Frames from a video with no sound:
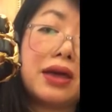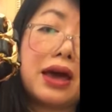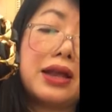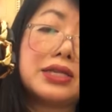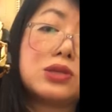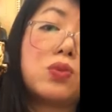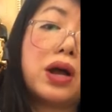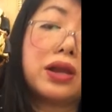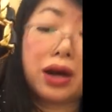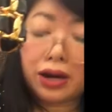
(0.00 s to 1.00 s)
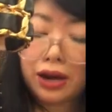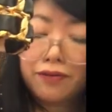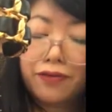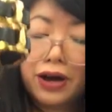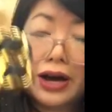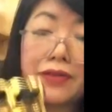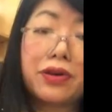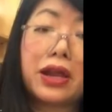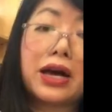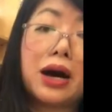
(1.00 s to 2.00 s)
And this is 1995.
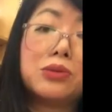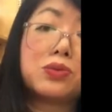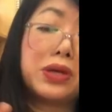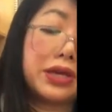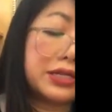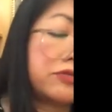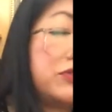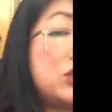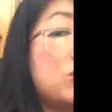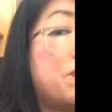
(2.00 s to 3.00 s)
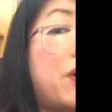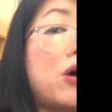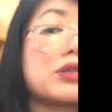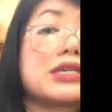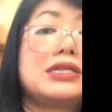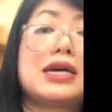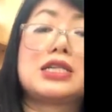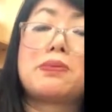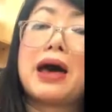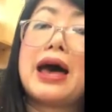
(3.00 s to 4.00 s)
It comes with its original box and
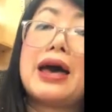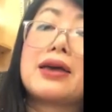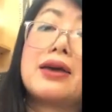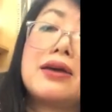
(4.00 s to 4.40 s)
dust bag.